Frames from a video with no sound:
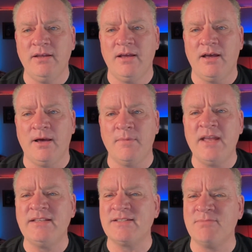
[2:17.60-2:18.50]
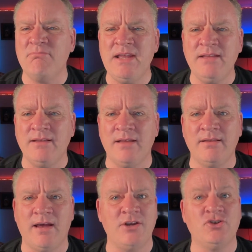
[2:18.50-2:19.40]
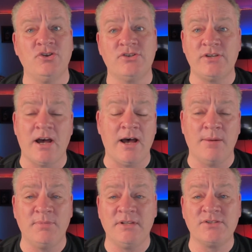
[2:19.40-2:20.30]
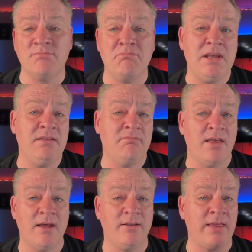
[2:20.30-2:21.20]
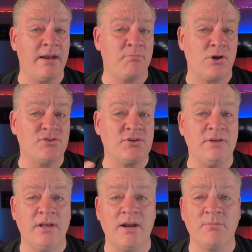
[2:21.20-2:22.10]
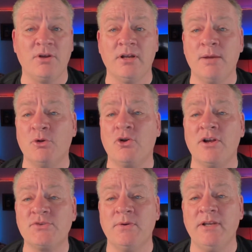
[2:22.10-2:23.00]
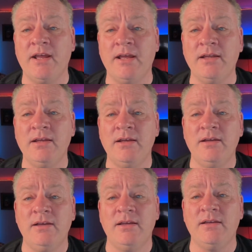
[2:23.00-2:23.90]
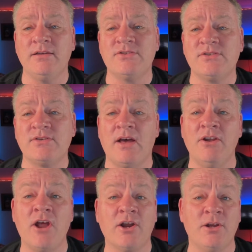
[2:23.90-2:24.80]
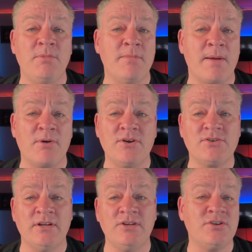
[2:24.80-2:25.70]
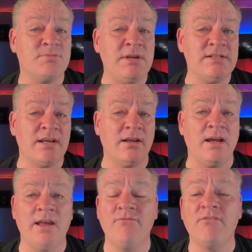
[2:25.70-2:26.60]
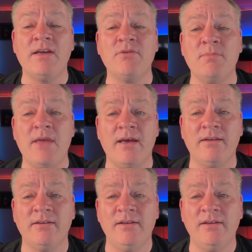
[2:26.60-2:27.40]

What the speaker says: It doesn't mean that I should stop. It doesn't mean that that person that I'm going to come across one day is not going to be my person. It just means I haven't found them yet.